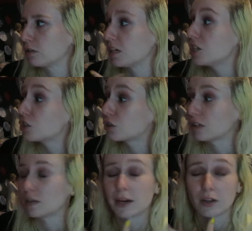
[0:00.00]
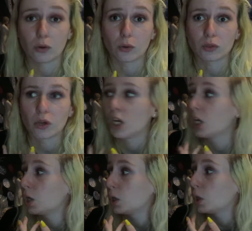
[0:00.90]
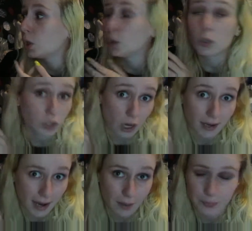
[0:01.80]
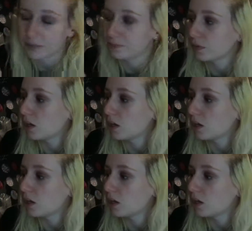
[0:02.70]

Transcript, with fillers: history by those who saw it happen.